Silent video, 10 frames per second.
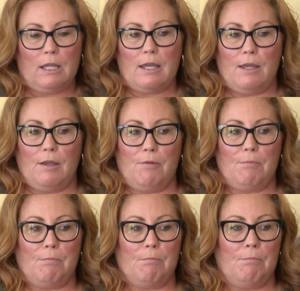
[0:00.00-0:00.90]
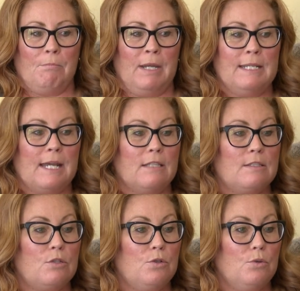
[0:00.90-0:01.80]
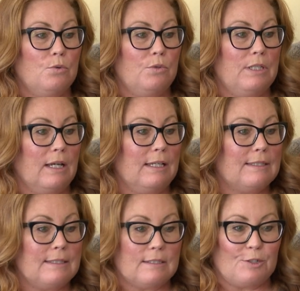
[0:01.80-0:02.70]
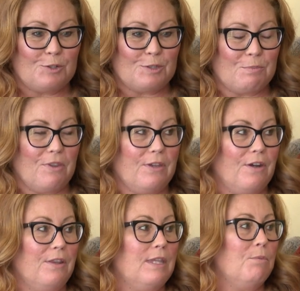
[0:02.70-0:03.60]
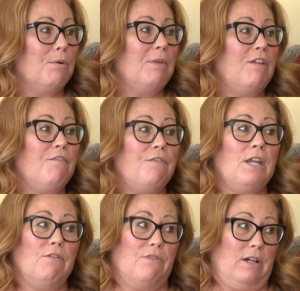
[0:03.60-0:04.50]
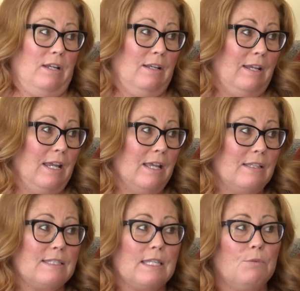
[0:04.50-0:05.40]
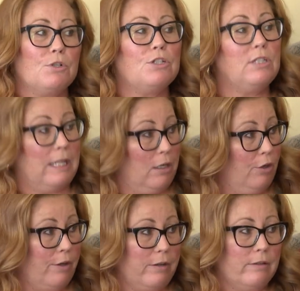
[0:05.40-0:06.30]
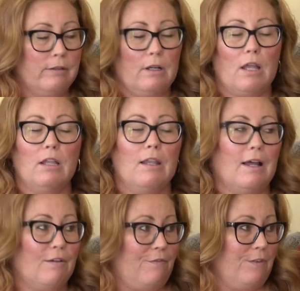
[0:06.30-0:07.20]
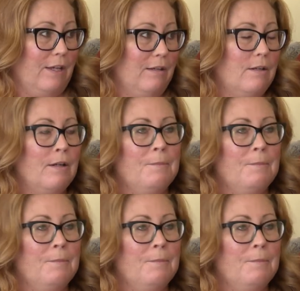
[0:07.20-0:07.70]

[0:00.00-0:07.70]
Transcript: um, my dad's two youngest sisters were there and they were my favorite aunts. They were younger, a lot of fun.